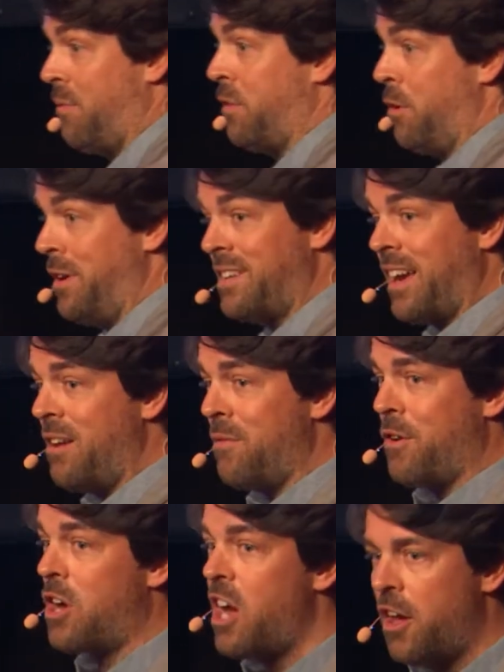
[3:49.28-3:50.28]
So it's kind of
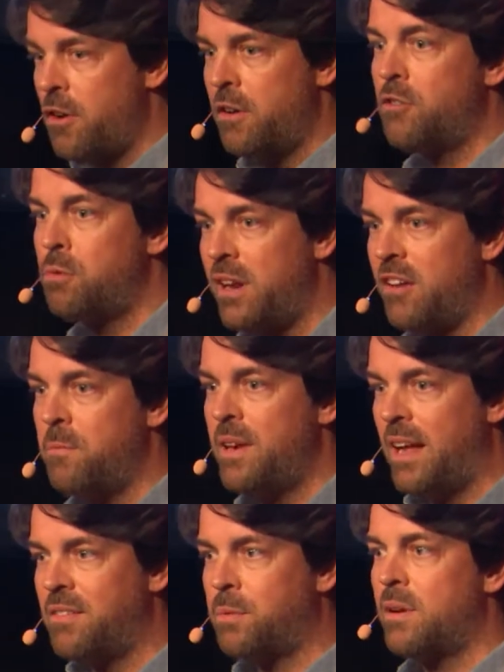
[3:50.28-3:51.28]
a counterintuitive, but
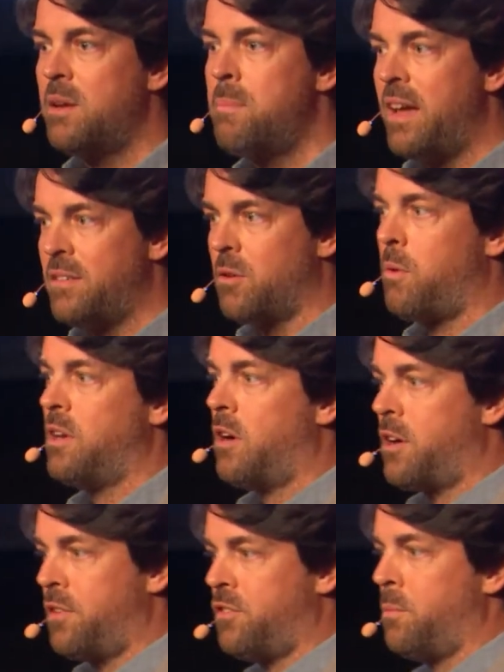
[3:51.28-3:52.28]
that's really based on what our
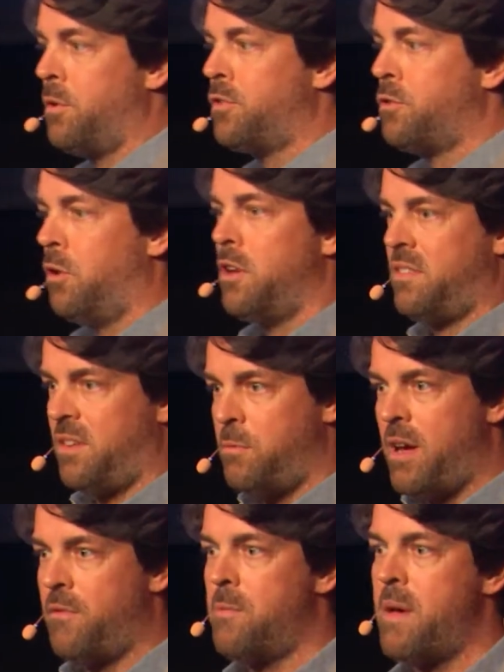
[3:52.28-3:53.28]
customers told us, and we
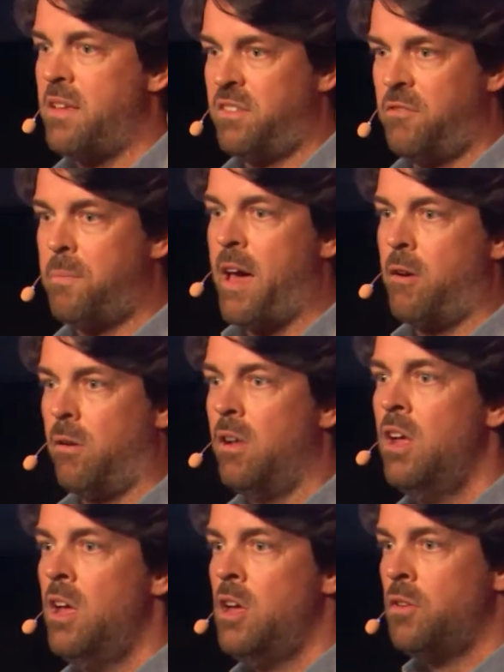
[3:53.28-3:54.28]
have a massive panel.
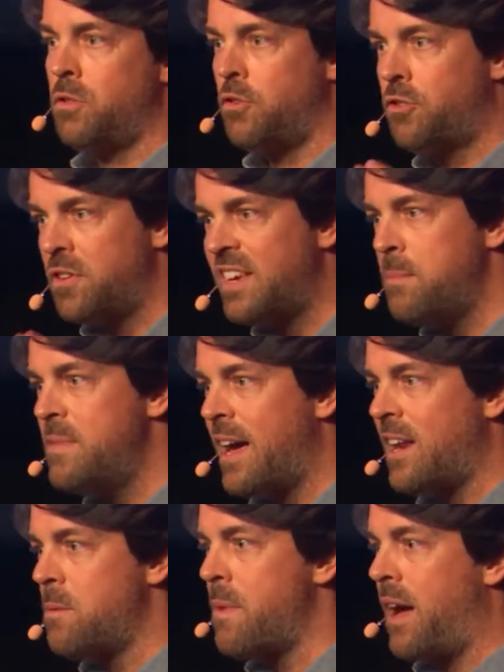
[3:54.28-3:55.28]
So just keep that
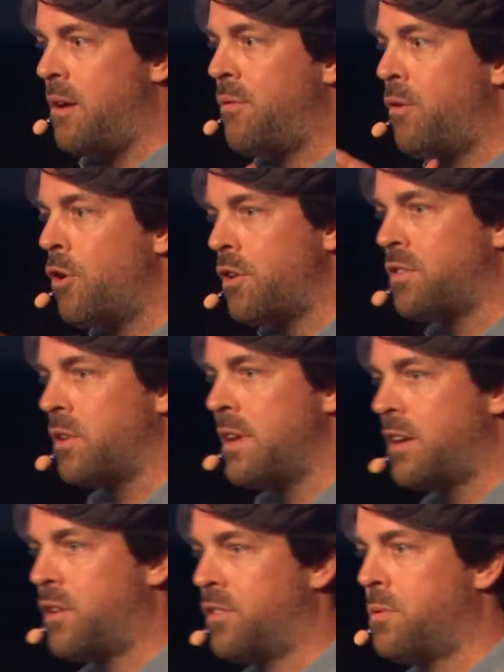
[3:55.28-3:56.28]
in mind. Focus on
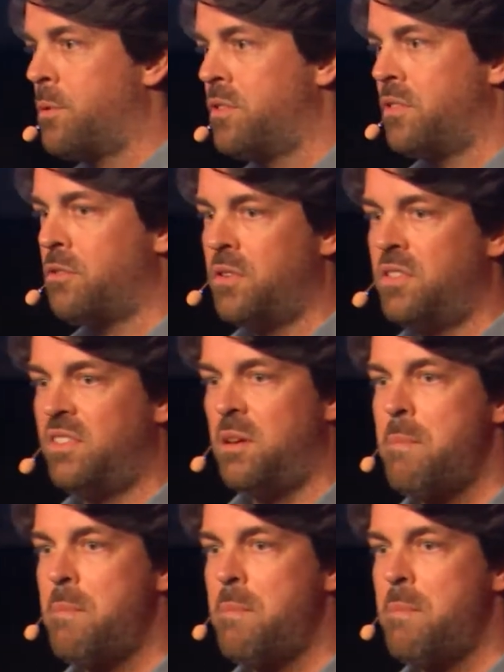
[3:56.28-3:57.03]
that customer centricity.